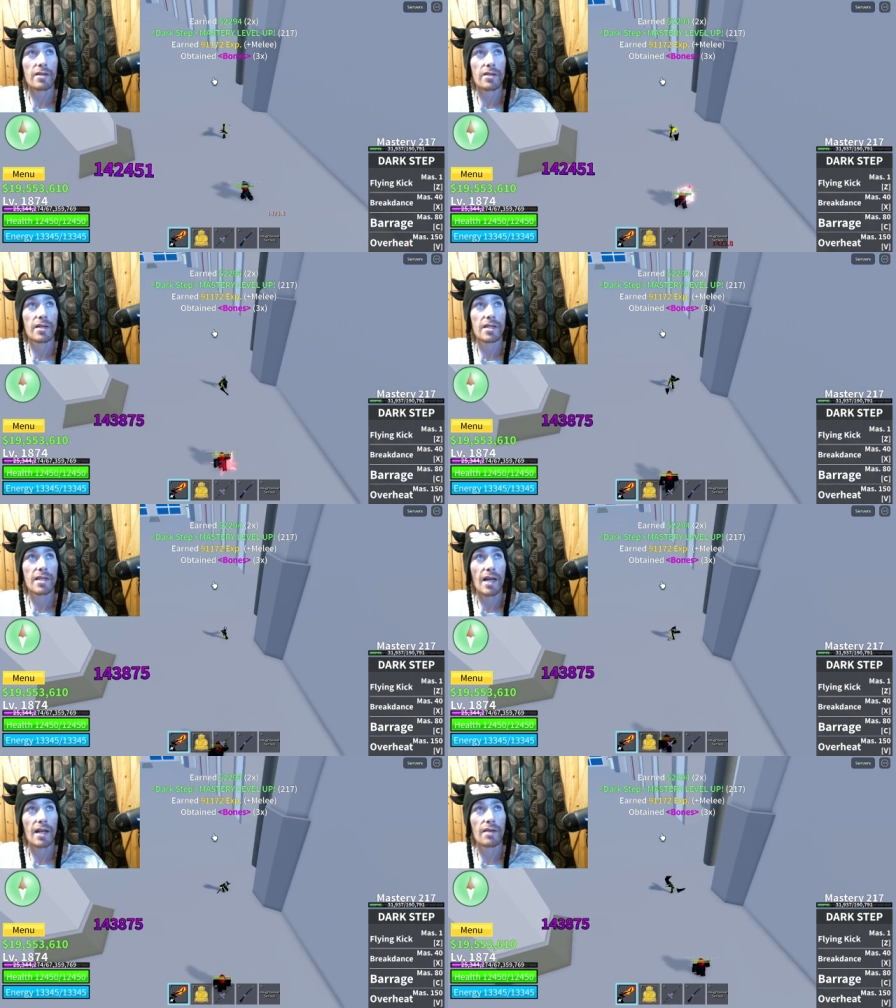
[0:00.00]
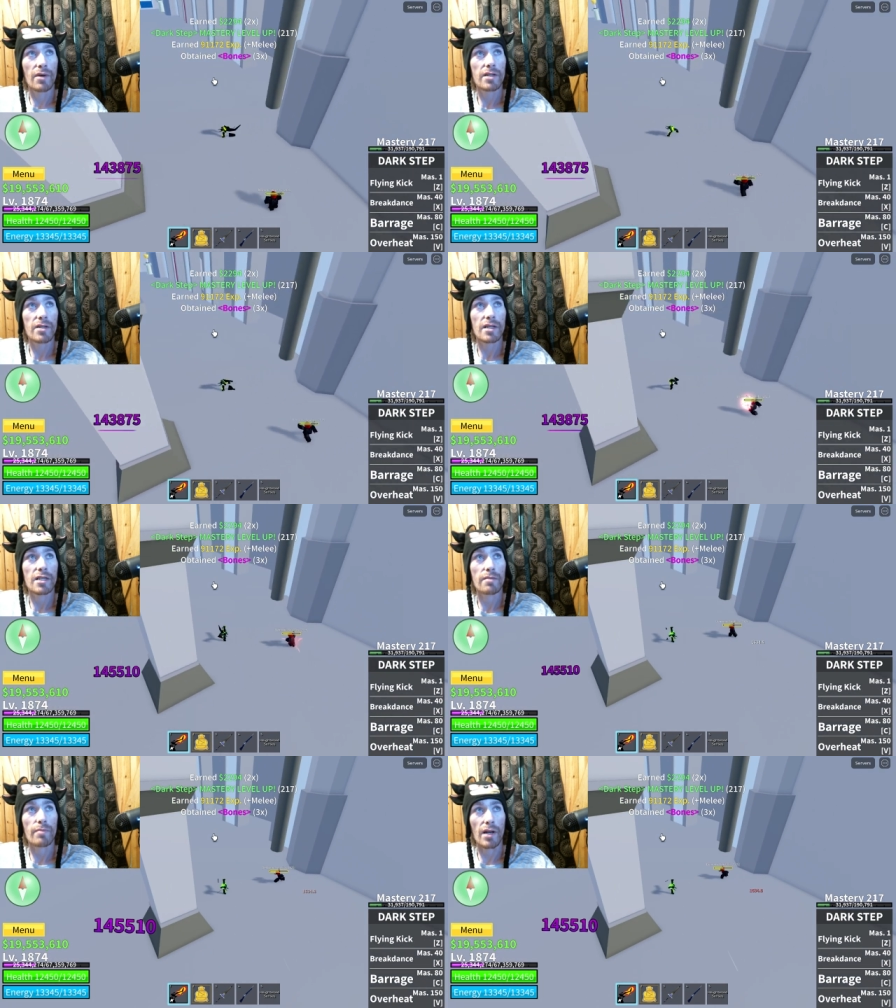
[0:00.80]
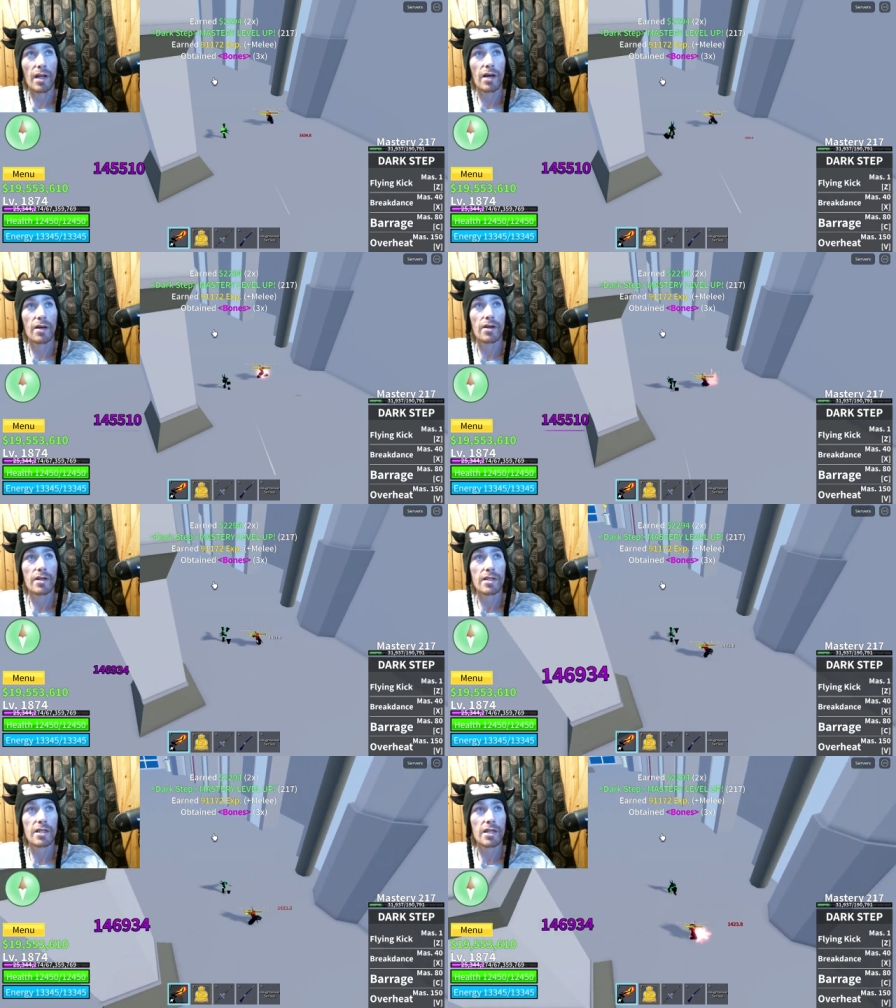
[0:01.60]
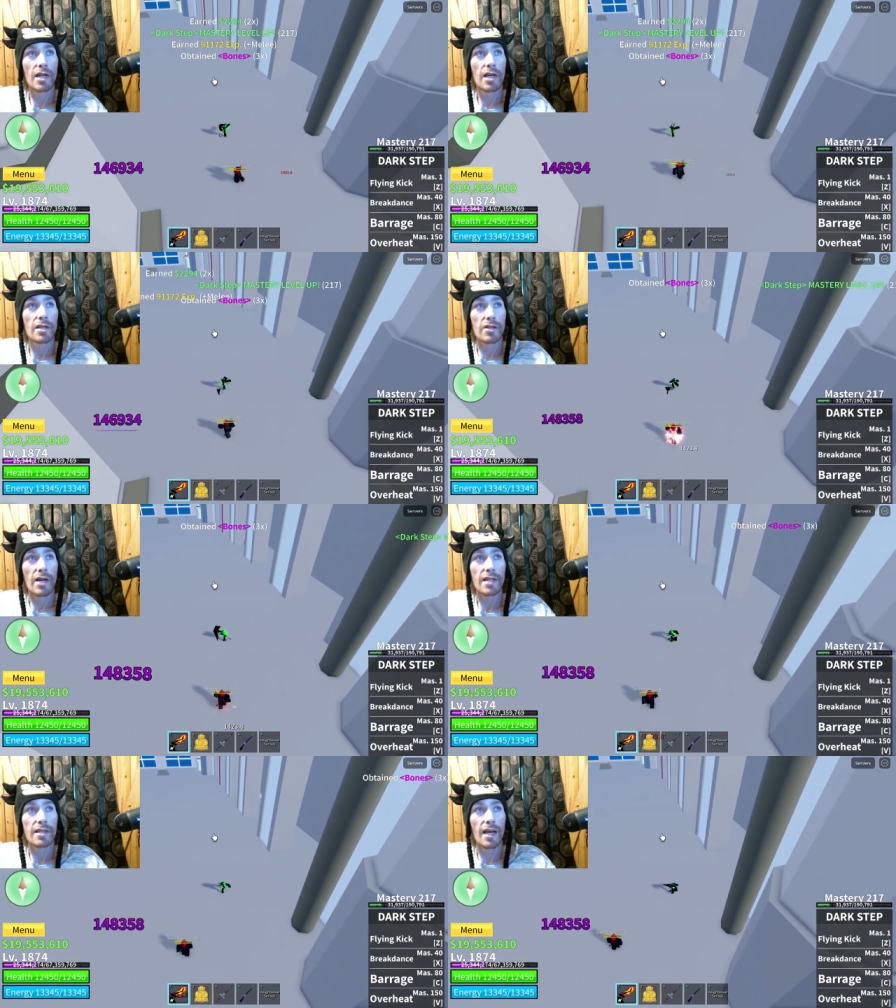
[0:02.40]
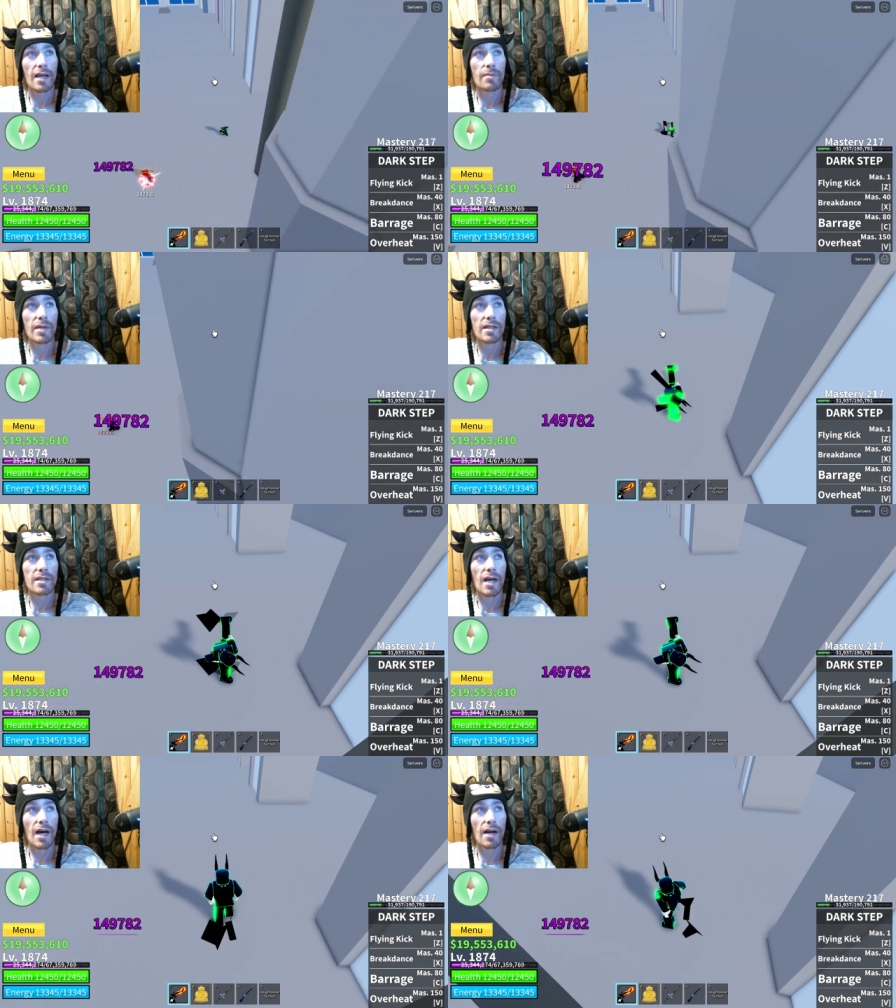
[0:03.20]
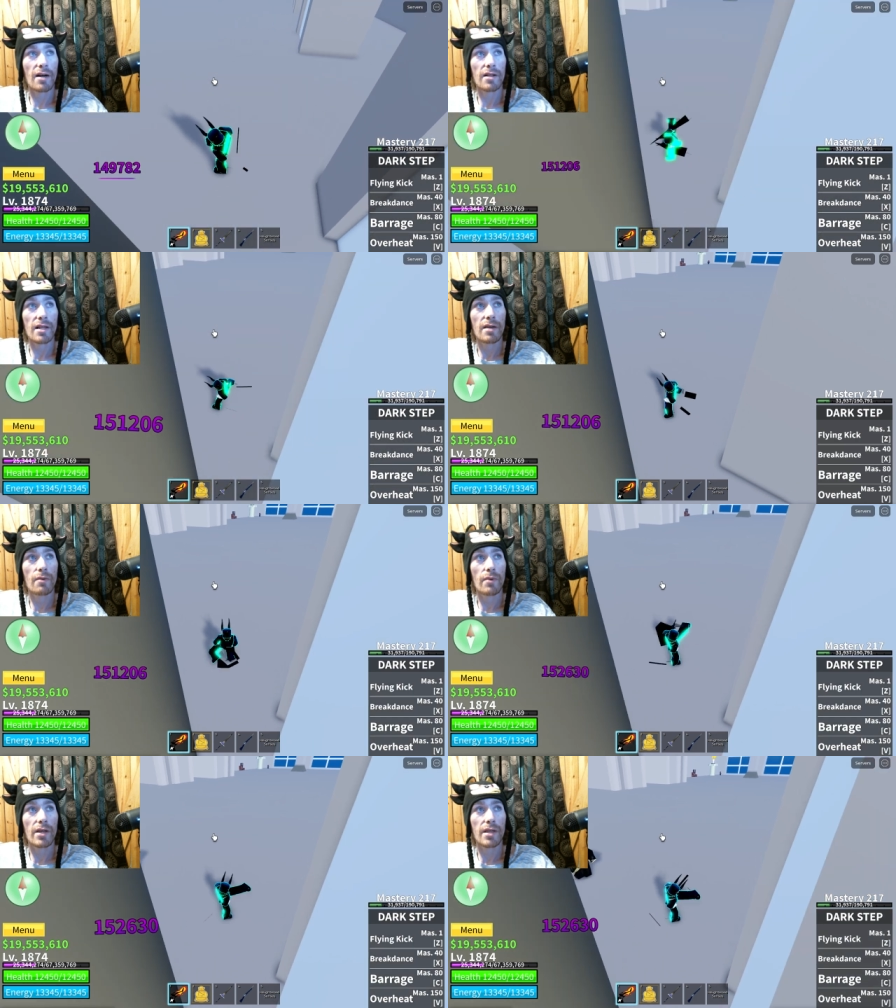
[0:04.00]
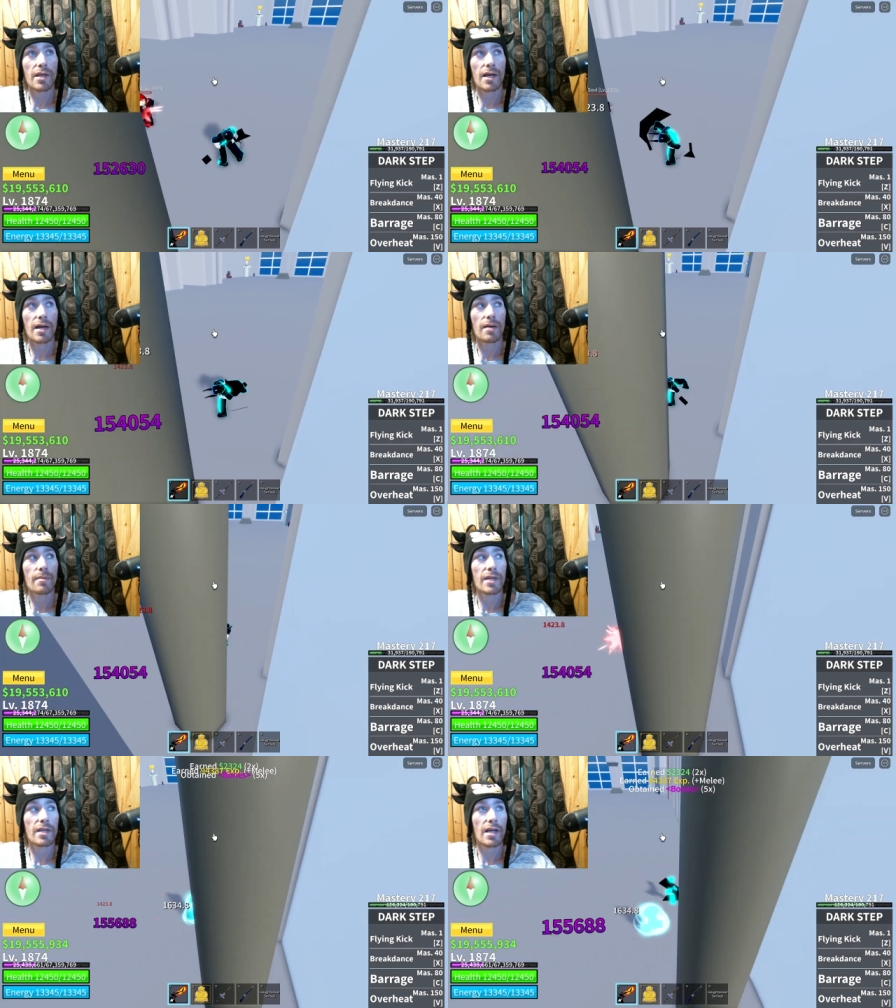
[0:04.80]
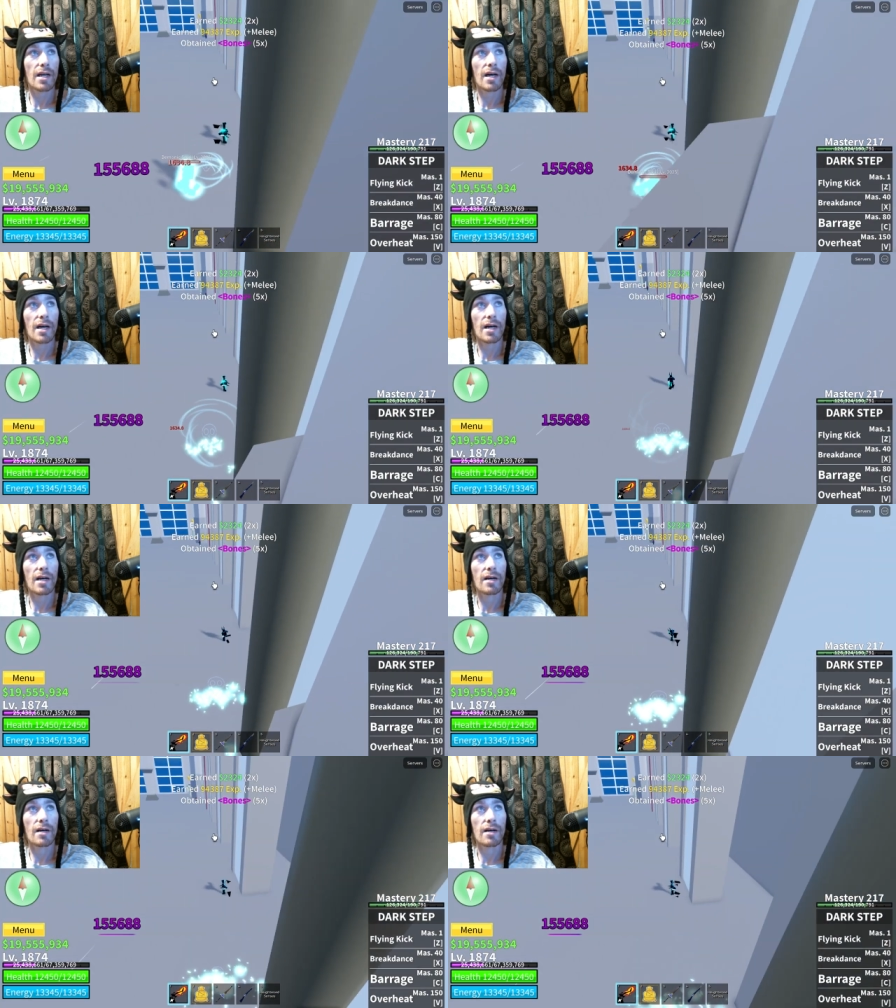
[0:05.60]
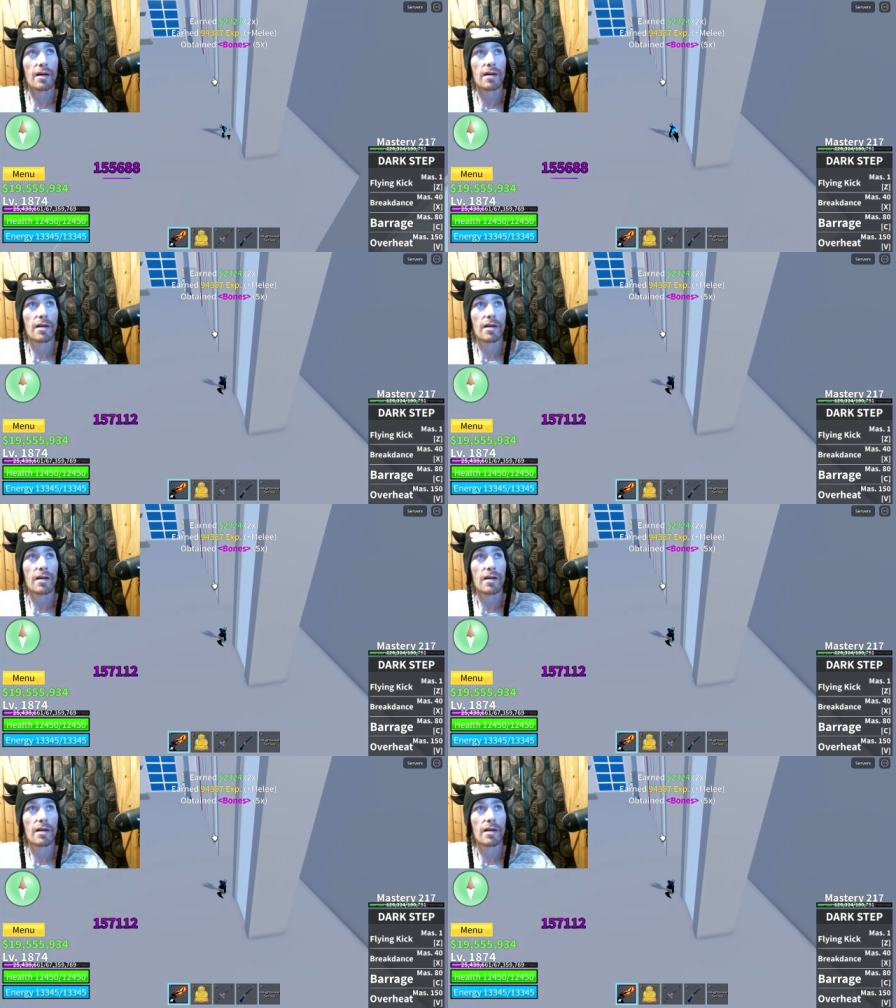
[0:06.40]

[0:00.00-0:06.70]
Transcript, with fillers: so he decided he wanted to explode and just try to take me entirely with him. Yeah.